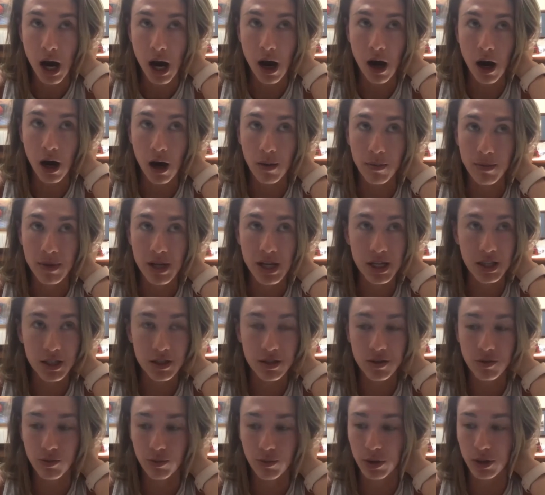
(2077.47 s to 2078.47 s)

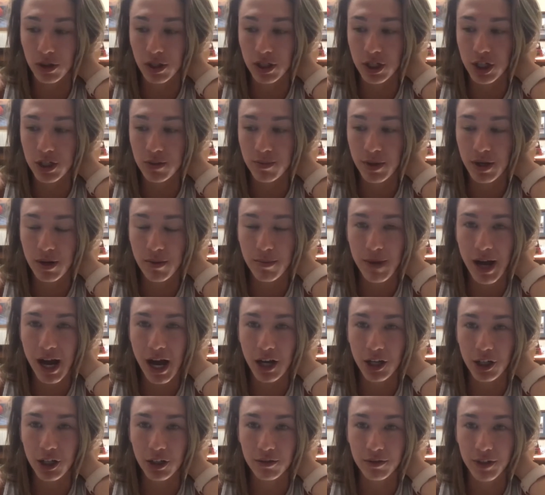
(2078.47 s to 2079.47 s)
It's really just been a
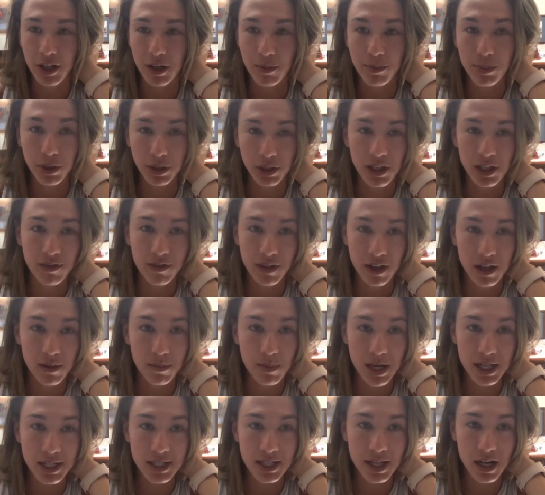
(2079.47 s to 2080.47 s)
matter of like believing
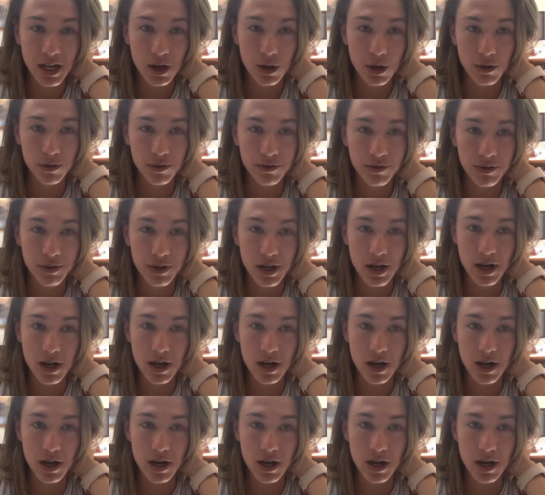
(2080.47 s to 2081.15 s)
in myself,